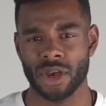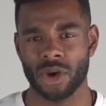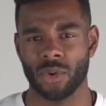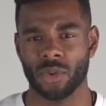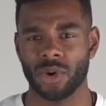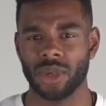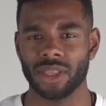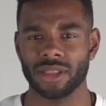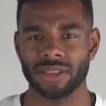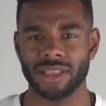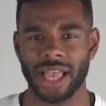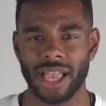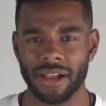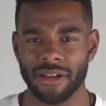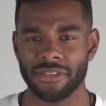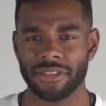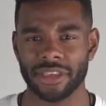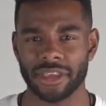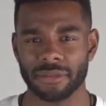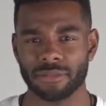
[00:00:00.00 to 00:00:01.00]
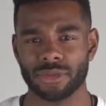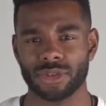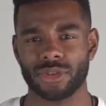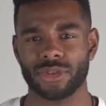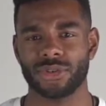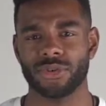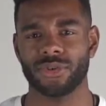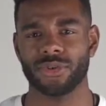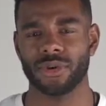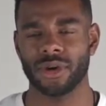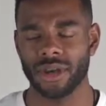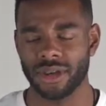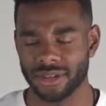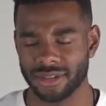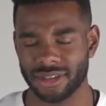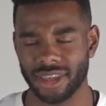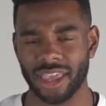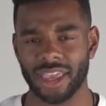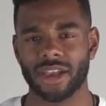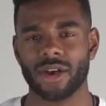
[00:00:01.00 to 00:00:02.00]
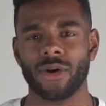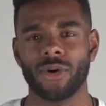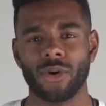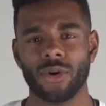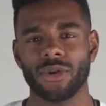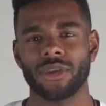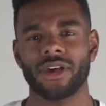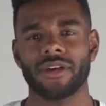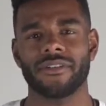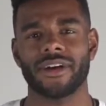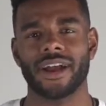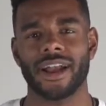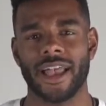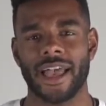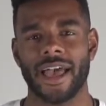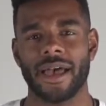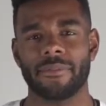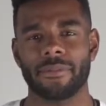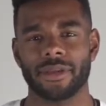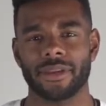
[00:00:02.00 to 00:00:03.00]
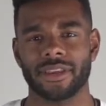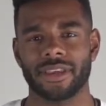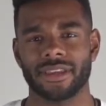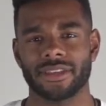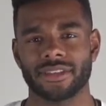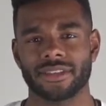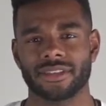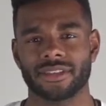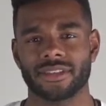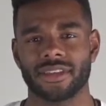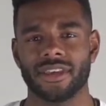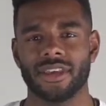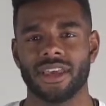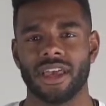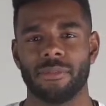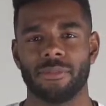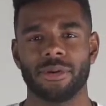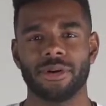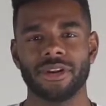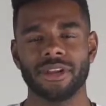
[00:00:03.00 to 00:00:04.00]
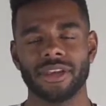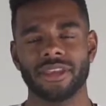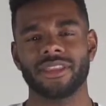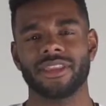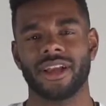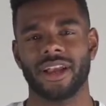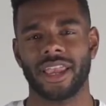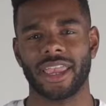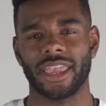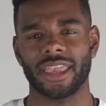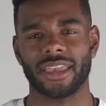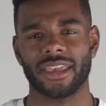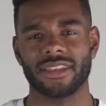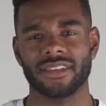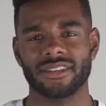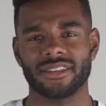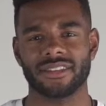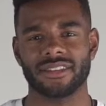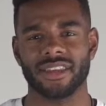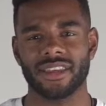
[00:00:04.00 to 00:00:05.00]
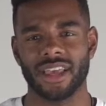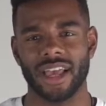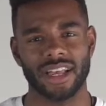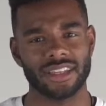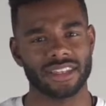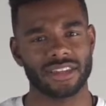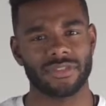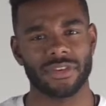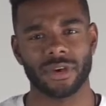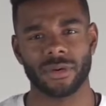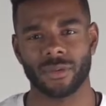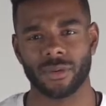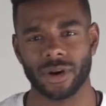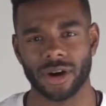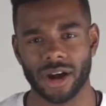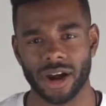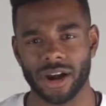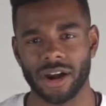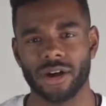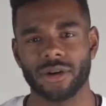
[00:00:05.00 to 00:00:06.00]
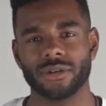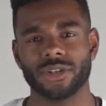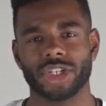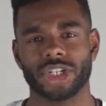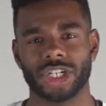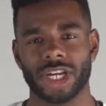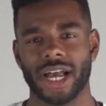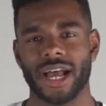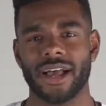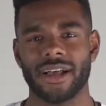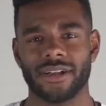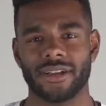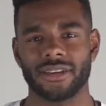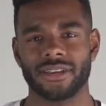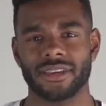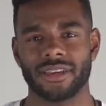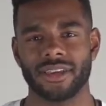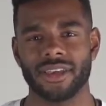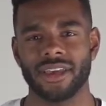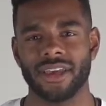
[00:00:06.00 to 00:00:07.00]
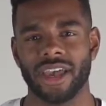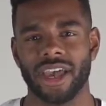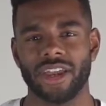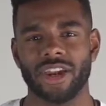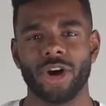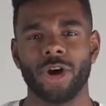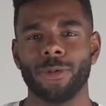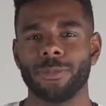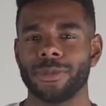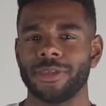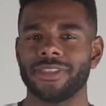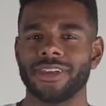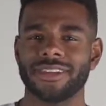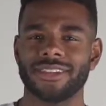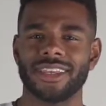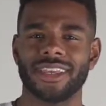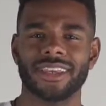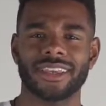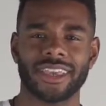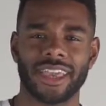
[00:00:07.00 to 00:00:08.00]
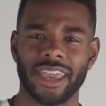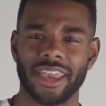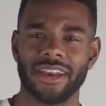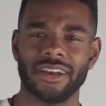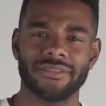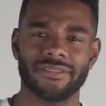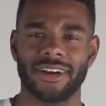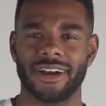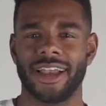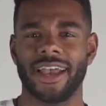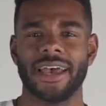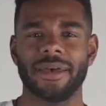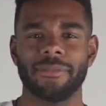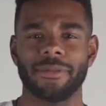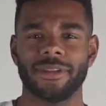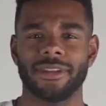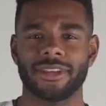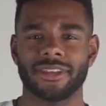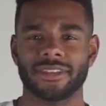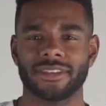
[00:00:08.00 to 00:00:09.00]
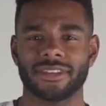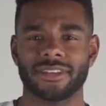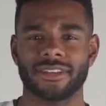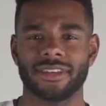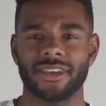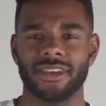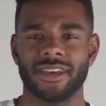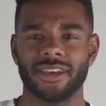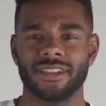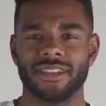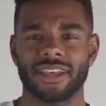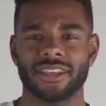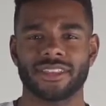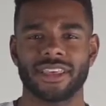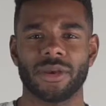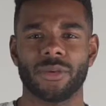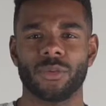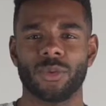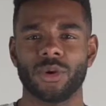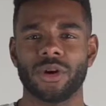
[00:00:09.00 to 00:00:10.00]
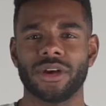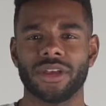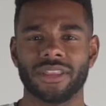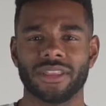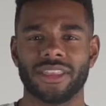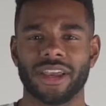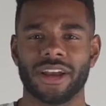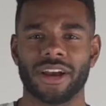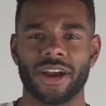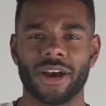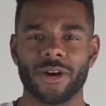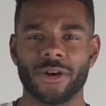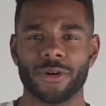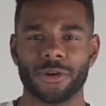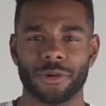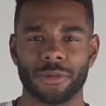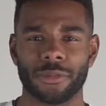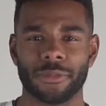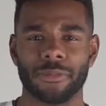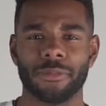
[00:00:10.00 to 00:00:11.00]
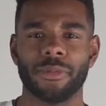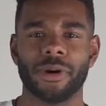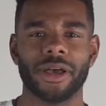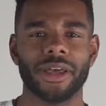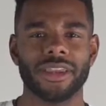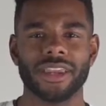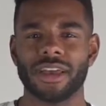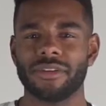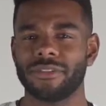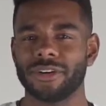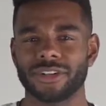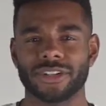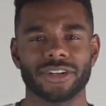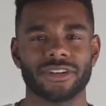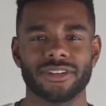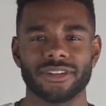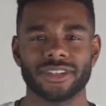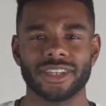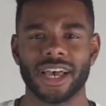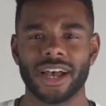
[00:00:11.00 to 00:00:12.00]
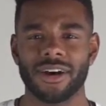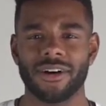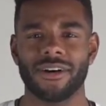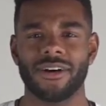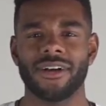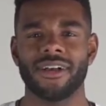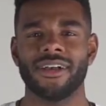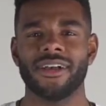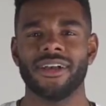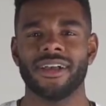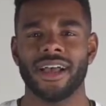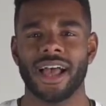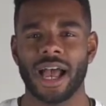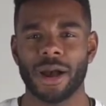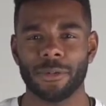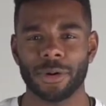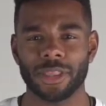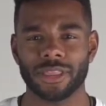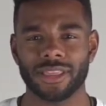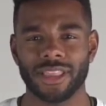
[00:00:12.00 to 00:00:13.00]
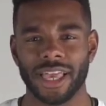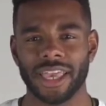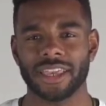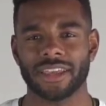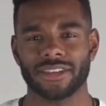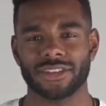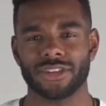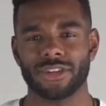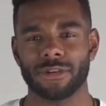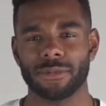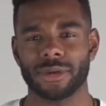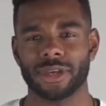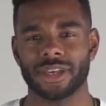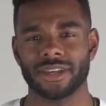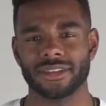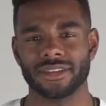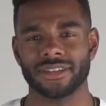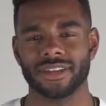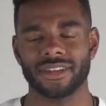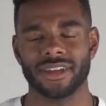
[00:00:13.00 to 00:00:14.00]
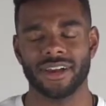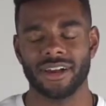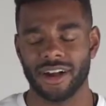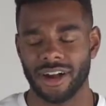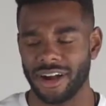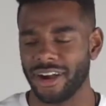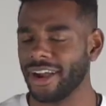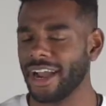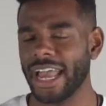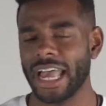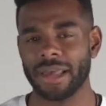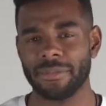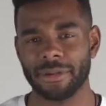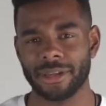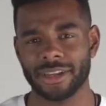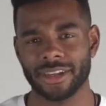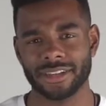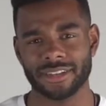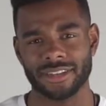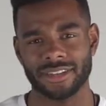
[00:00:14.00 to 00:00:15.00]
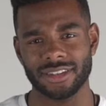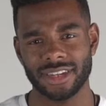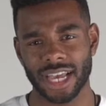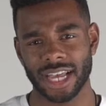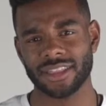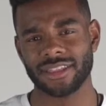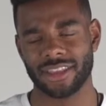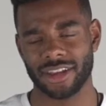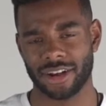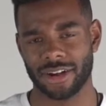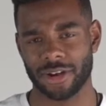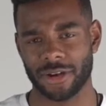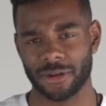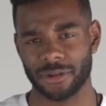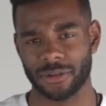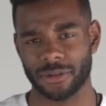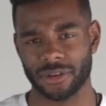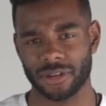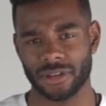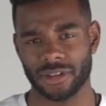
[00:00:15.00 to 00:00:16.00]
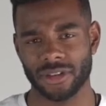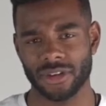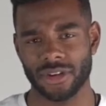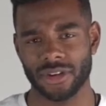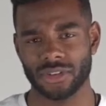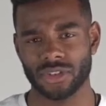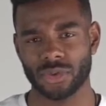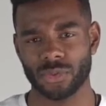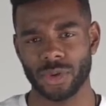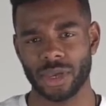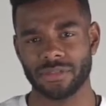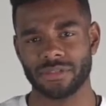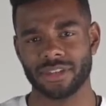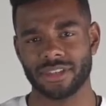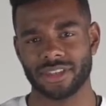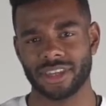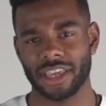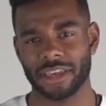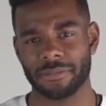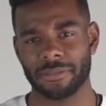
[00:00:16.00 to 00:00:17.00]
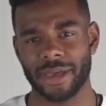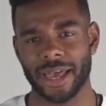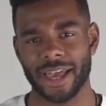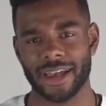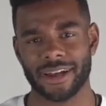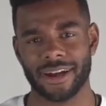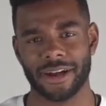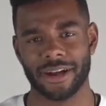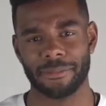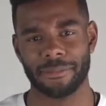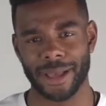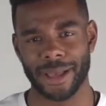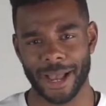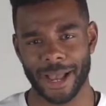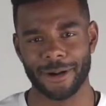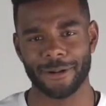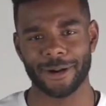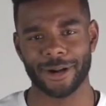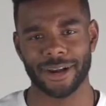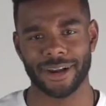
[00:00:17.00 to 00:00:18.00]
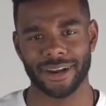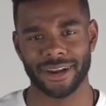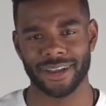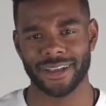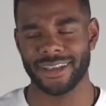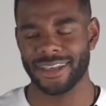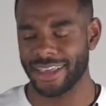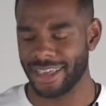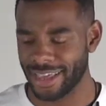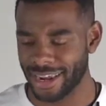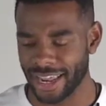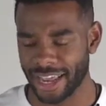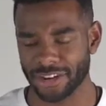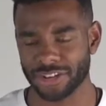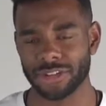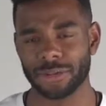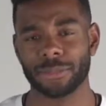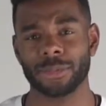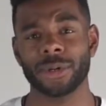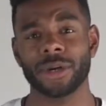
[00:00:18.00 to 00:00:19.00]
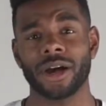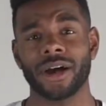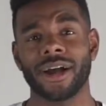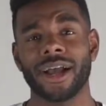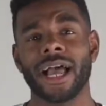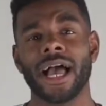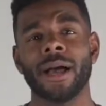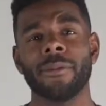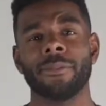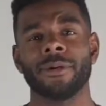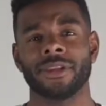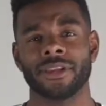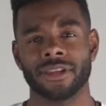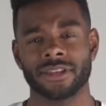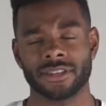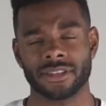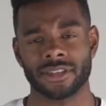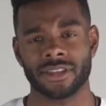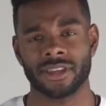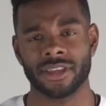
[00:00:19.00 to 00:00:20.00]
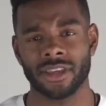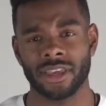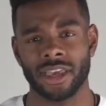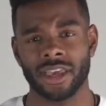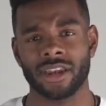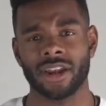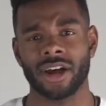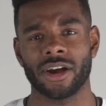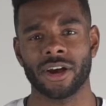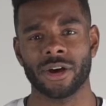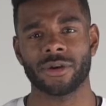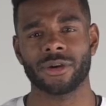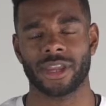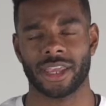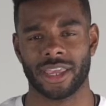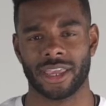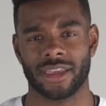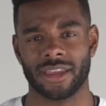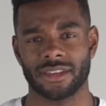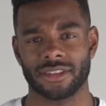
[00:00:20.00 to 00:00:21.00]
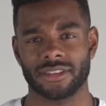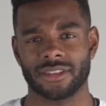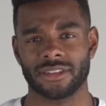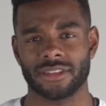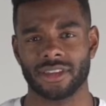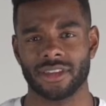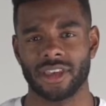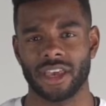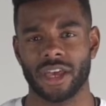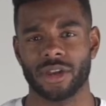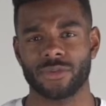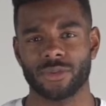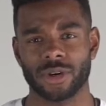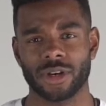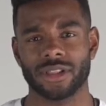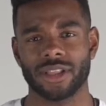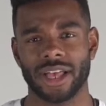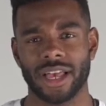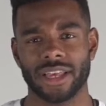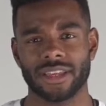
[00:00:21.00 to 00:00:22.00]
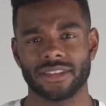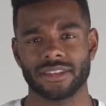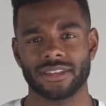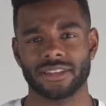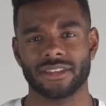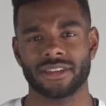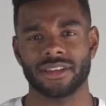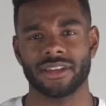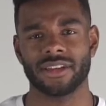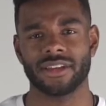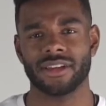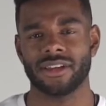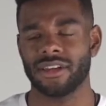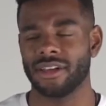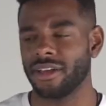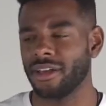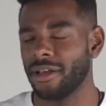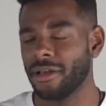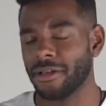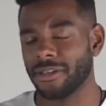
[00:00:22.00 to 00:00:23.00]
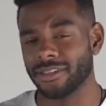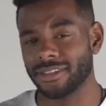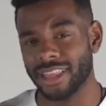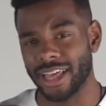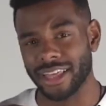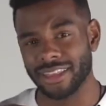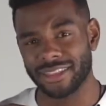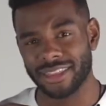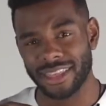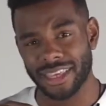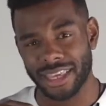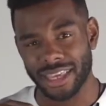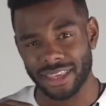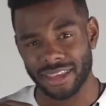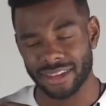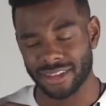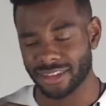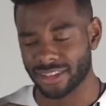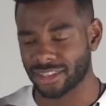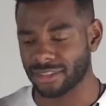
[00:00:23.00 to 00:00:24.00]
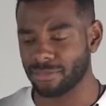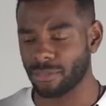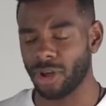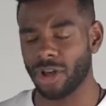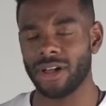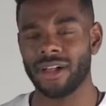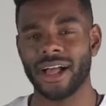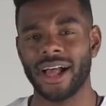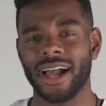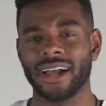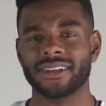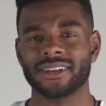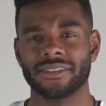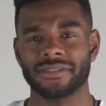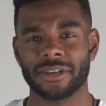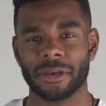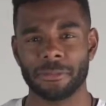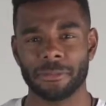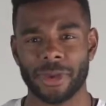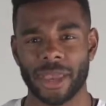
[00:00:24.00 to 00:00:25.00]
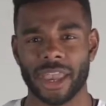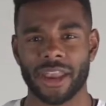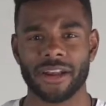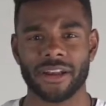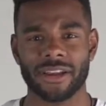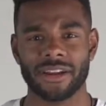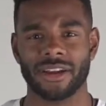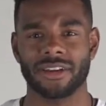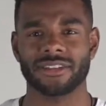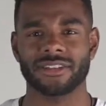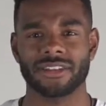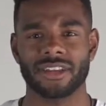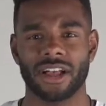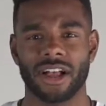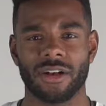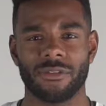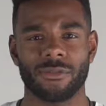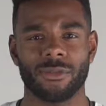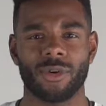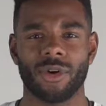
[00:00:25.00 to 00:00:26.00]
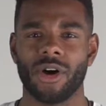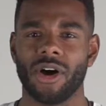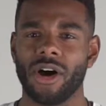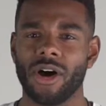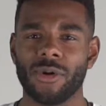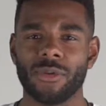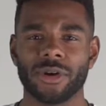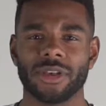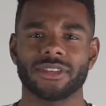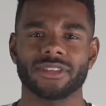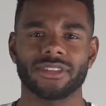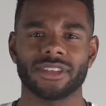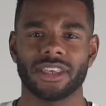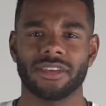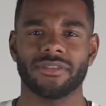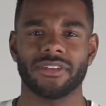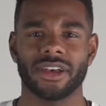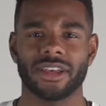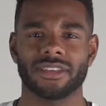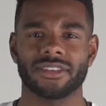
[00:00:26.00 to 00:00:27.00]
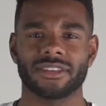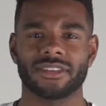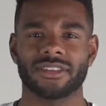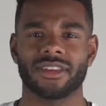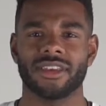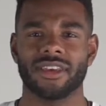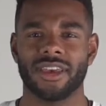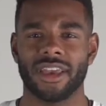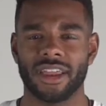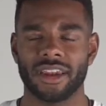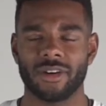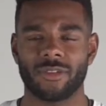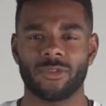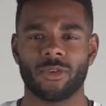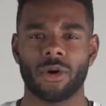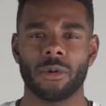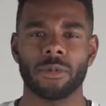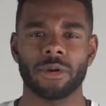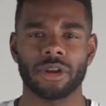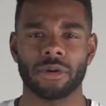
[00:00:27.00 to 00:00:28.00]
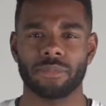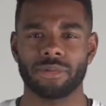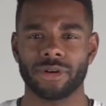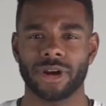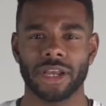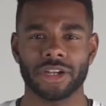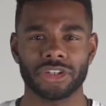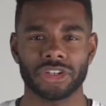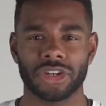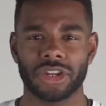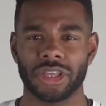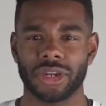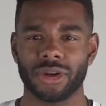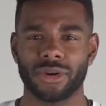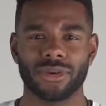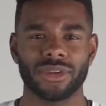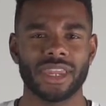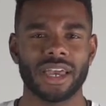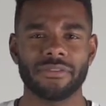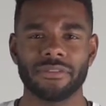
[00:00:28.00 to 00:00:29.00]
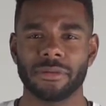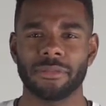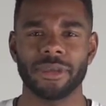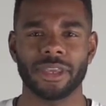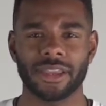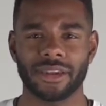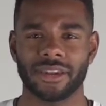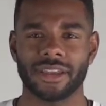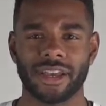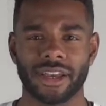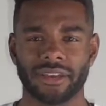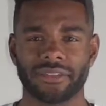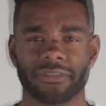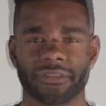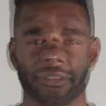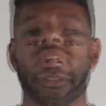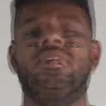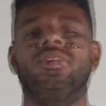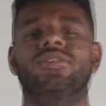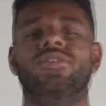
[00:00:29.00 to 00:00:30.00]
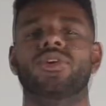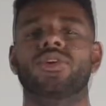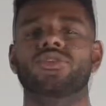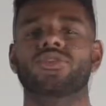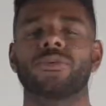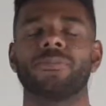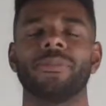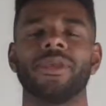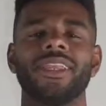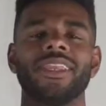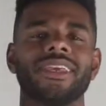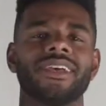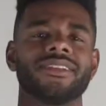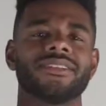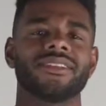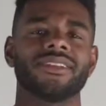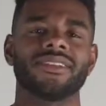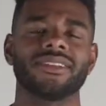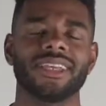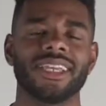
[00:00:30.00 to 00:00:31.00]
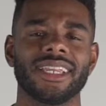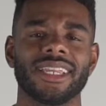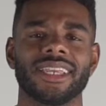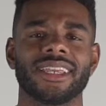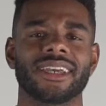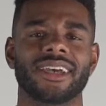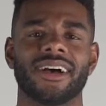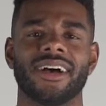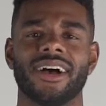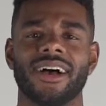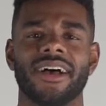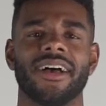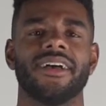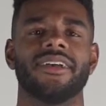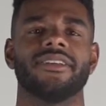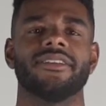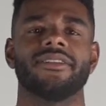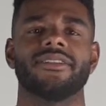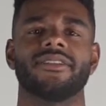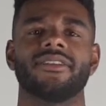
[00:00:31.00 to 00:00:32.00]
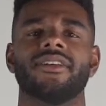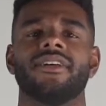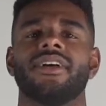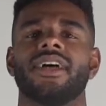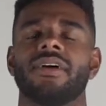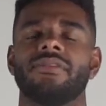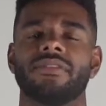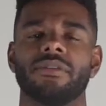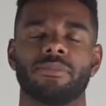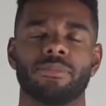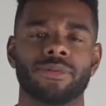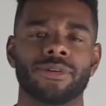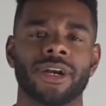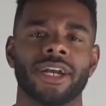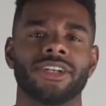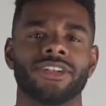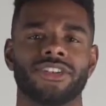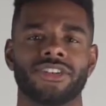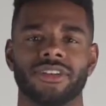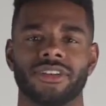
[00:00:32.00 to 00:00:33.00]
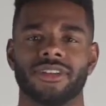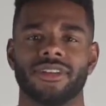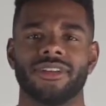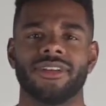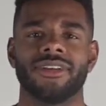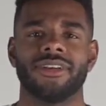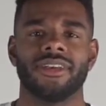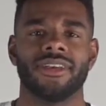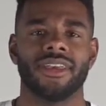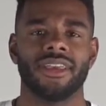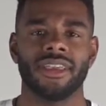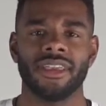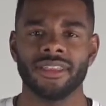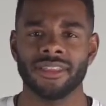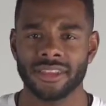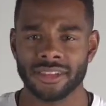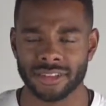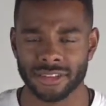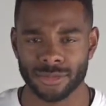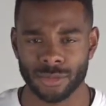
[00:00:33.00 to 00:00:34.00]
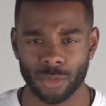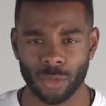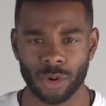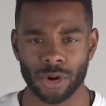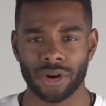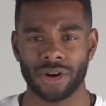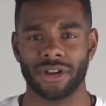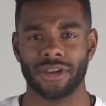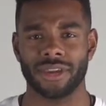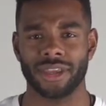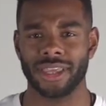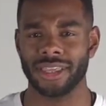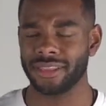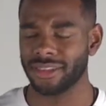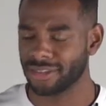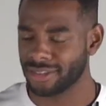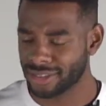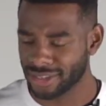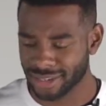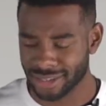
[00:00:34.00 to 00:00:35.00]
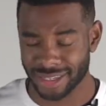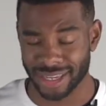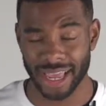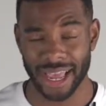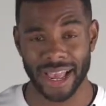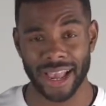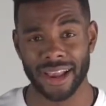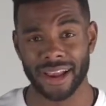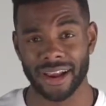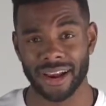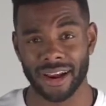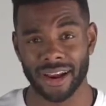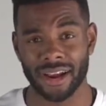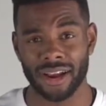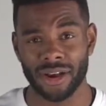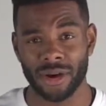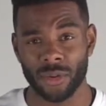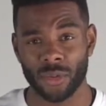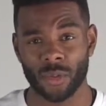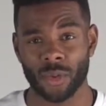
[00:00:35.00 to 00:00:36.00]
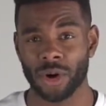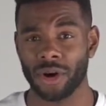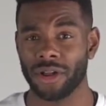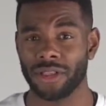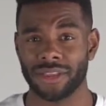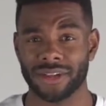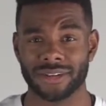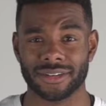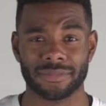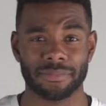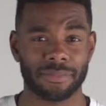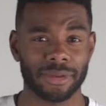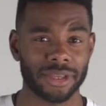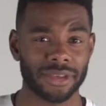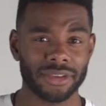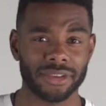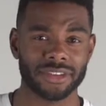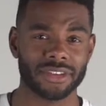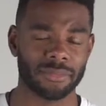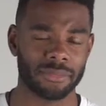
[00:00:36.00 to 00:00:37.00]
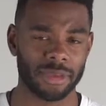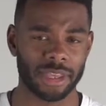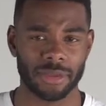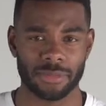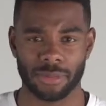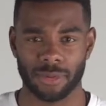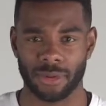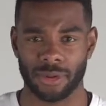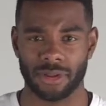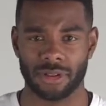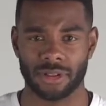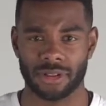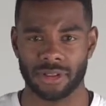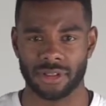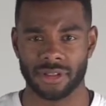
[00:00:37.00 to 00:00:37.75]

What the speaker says: We allow them to take hold of our happiness and put it in their hands as if it were our own child and hope that they take care of our happiness like they would their own. But it never turns out how we'd like it to, because our happiness is not their own. So we have to take back our power and actually put our happiness in own hands and realize that the small act of comparing ourselves will always leave us in a form of depression, and it'll never be enough. Social media is the leading cause of depression in this world. In this entire world, there's billions of people.